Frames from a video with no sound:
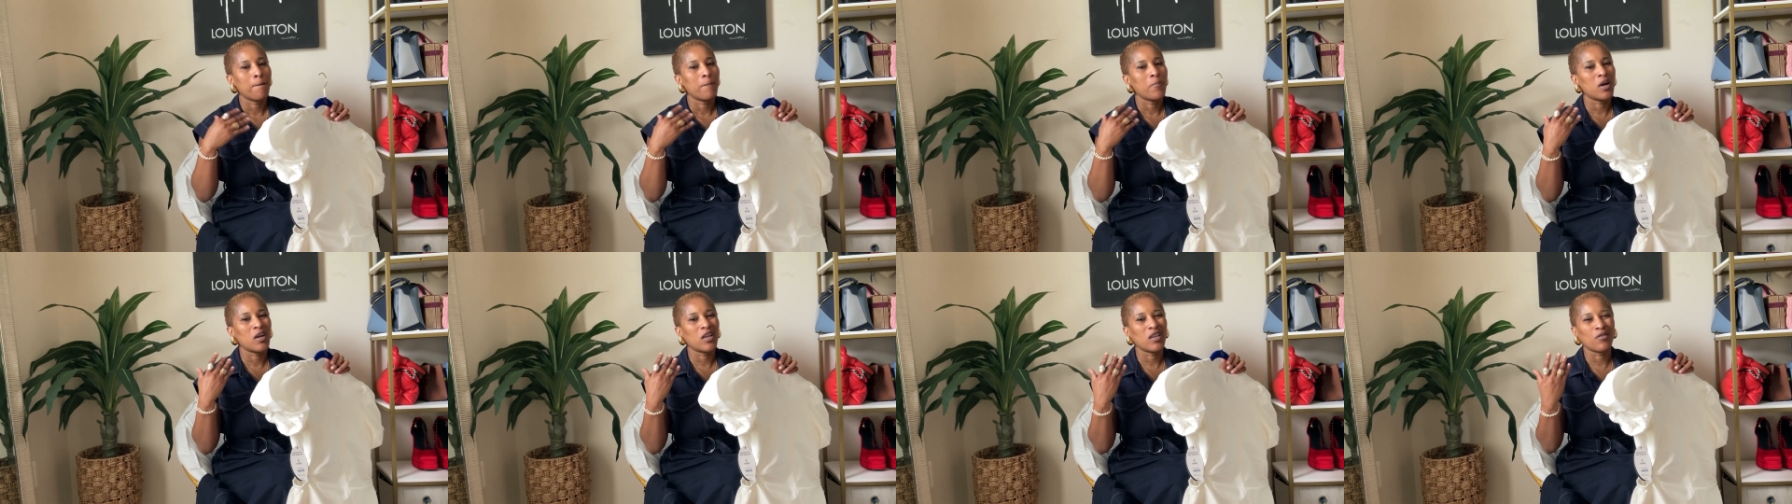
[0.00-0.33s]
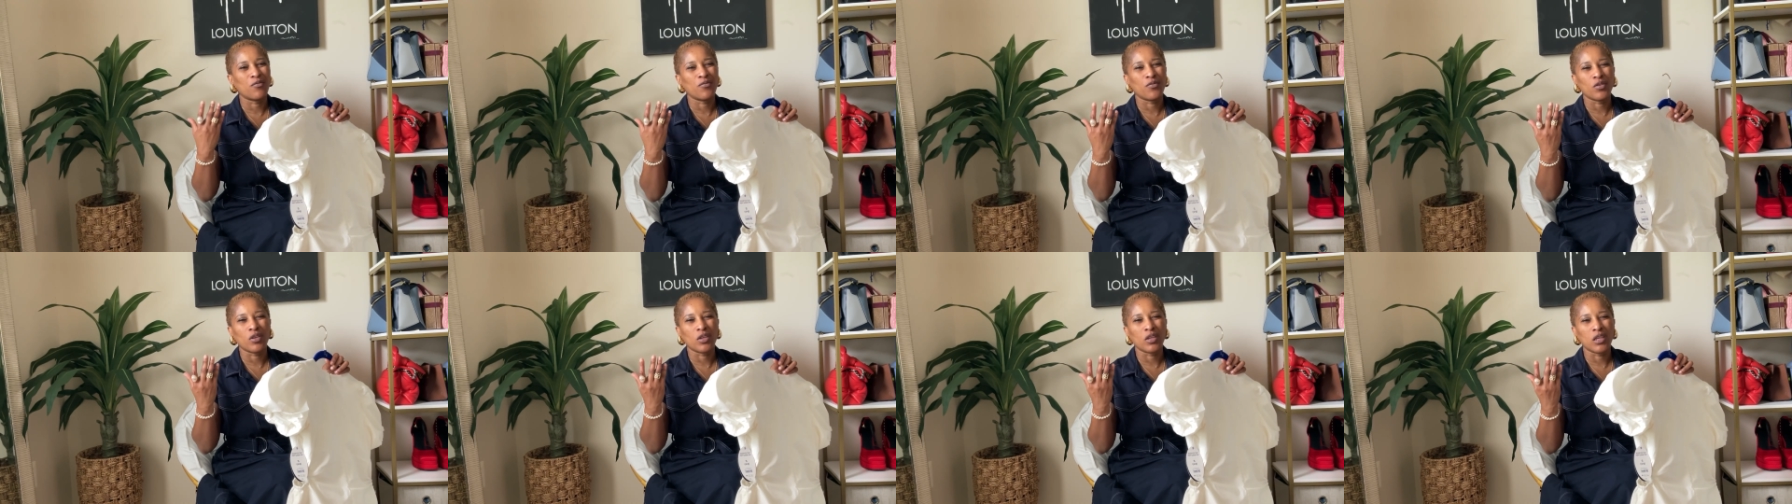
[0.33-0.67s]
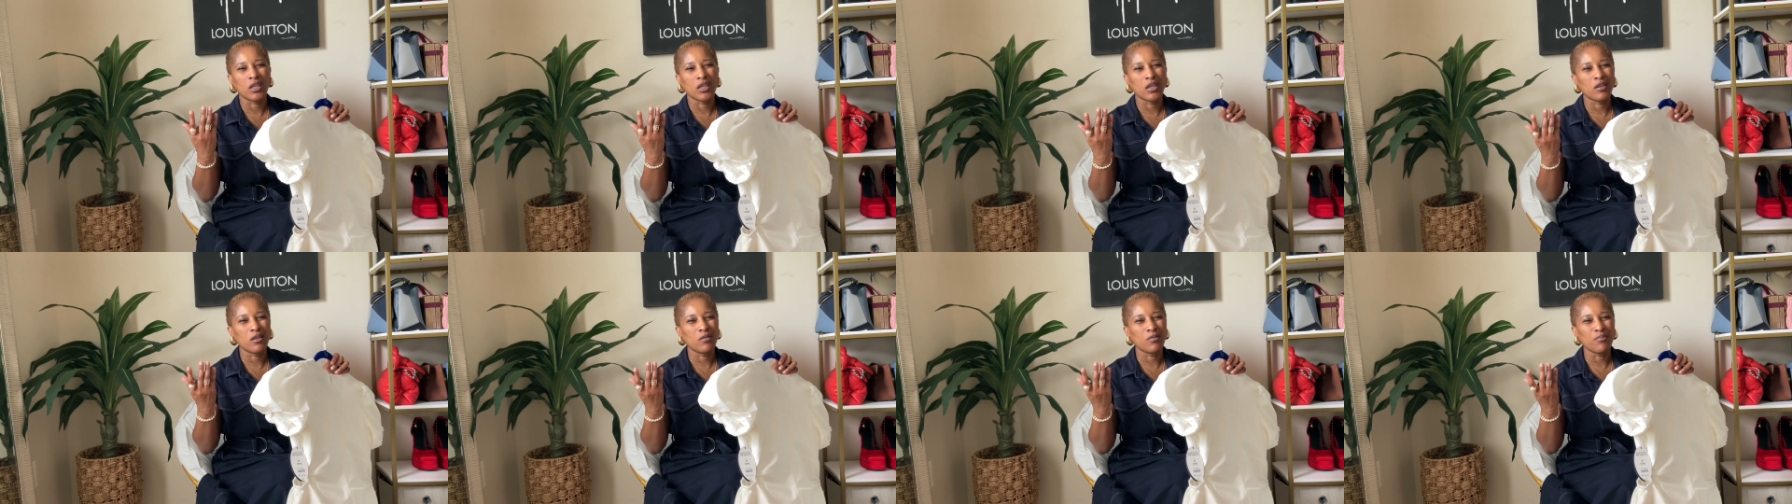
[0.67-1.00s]
But if you're
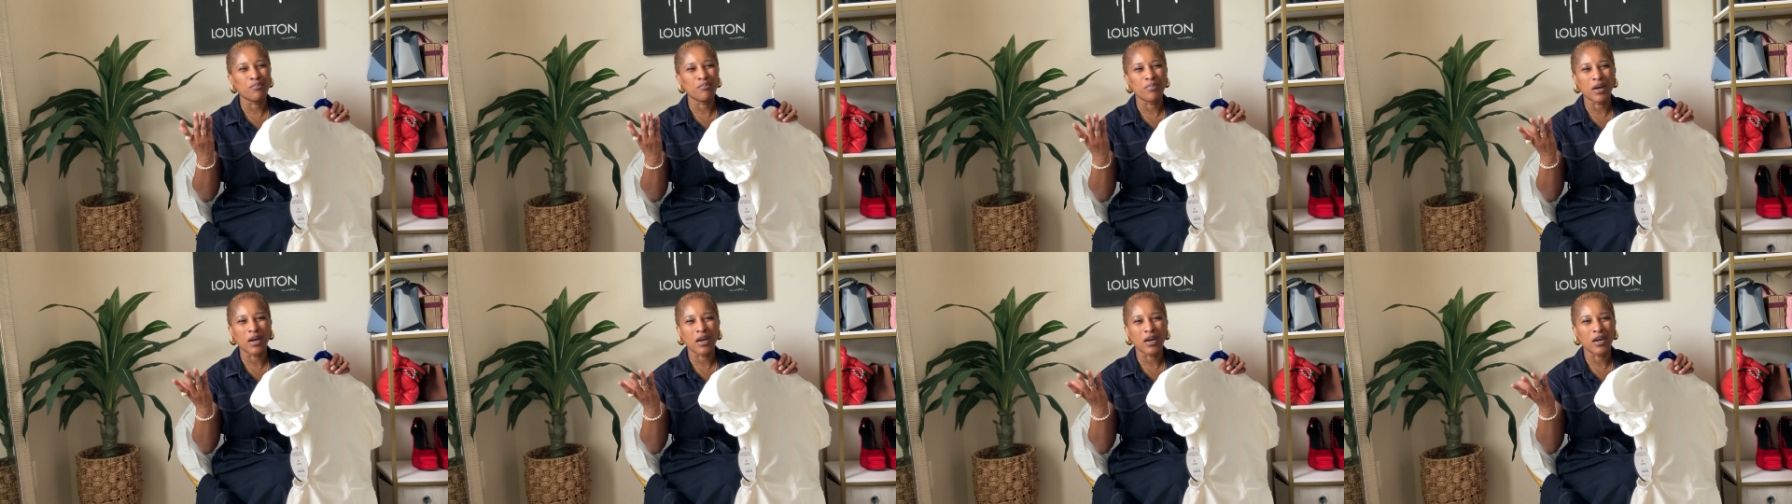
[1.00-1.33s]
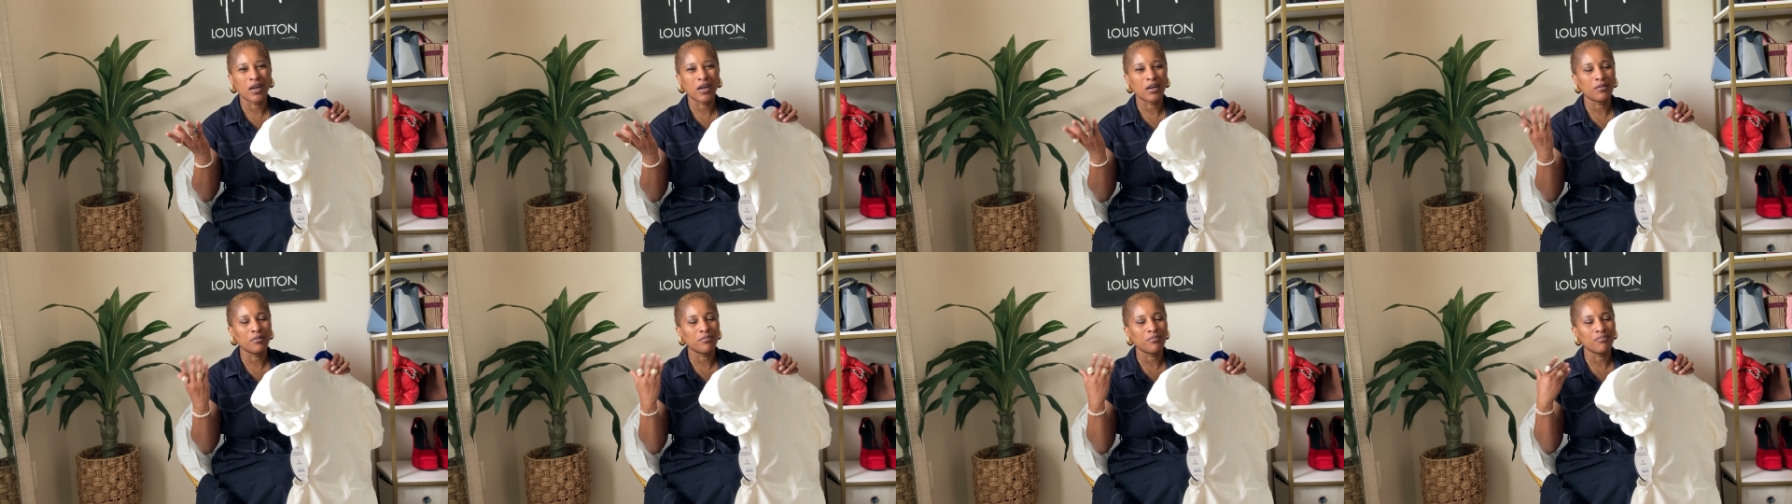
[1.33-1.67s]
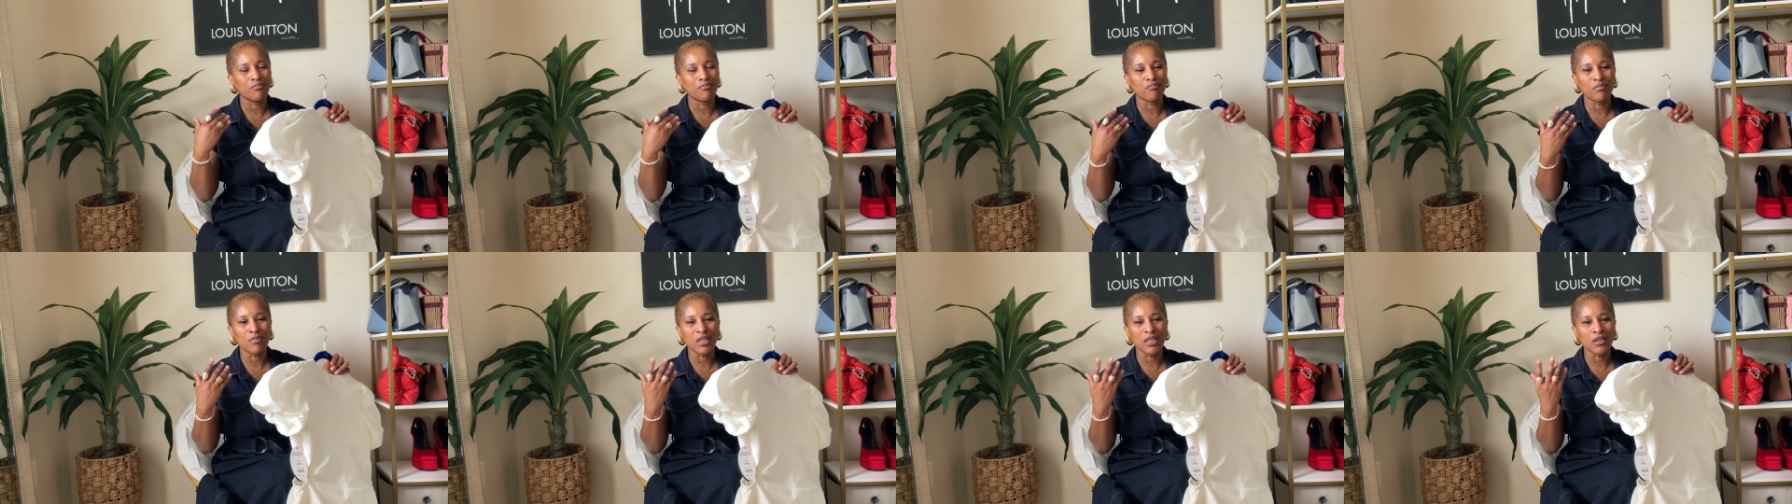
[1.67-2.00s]
in the
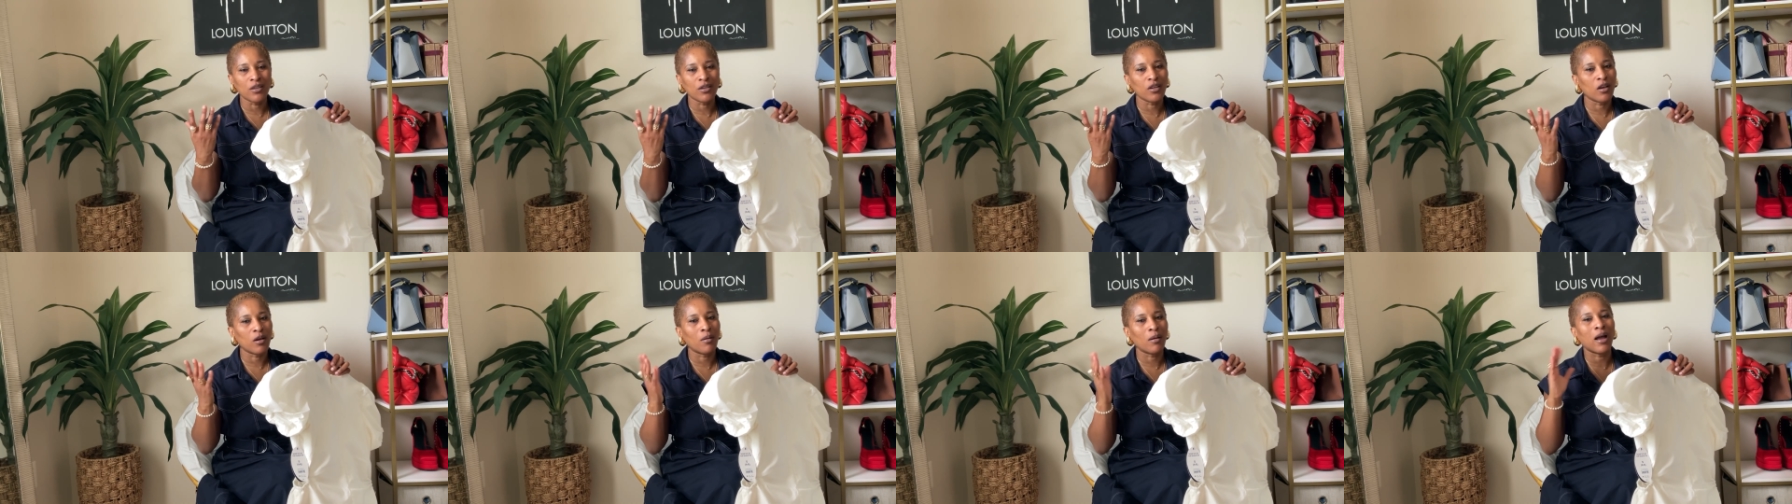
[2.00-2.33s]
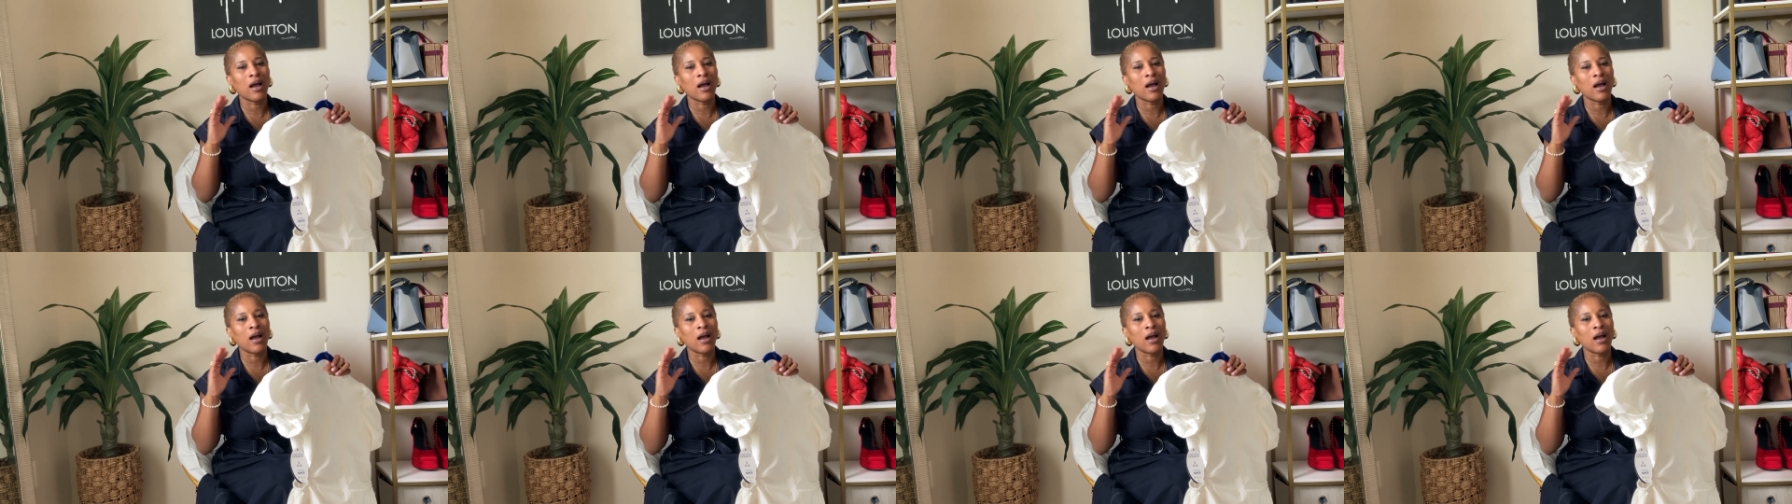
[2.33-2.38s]
medium,